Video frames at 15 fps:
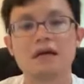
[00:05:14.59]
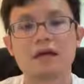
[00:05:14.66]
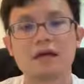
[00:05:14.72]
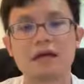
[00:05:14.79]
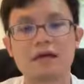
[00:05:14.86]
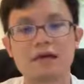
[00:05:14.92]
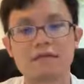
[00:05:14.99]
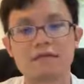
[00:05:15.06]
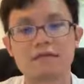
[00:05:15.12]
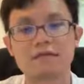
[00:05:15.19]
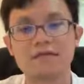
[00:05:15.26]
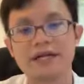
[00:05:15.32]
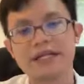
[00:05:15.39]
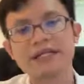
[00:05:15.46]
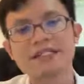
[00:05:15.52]

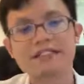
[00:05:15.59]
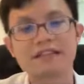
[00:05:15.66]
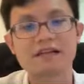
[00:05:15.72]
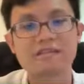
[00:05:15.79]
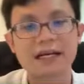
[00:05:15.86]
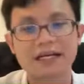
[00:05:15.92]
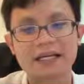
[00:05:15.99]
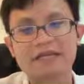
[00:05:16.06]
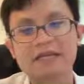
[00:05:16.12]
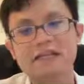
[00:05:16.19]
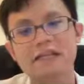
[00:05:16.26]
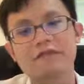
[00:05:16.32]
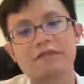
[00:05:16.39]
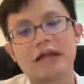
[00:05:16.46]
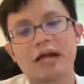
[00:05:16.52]
But this is the marking
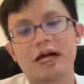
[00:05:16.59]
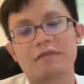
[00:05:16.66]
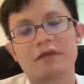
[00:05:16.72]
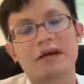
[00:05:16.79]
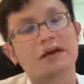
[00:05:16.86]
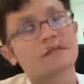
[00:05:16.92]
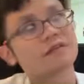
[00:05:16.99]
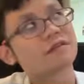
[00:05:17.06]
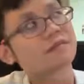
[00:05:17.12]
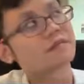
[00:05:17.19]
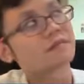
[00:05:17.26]
scheme lah. But